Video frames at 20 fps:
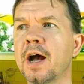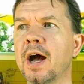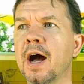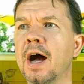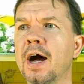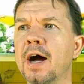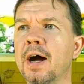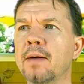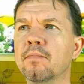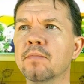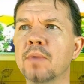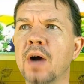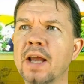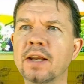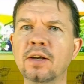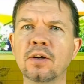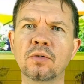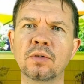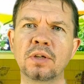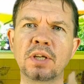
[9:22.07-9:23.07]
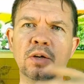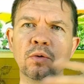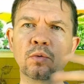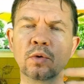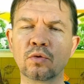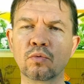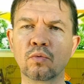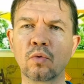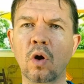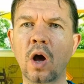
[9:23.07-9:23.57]
I don't deal
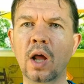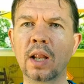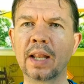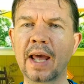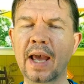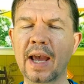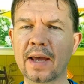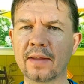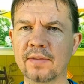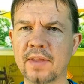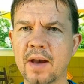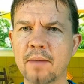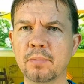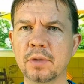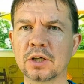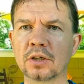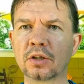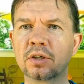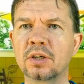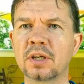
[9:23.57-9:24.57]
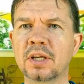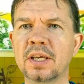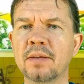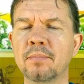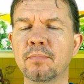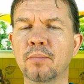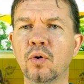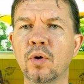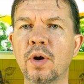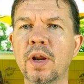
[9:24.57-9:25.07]
with raw land that much
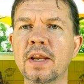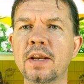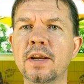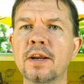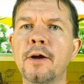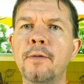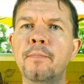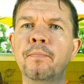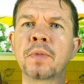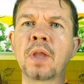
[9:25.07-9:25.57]
in Marin,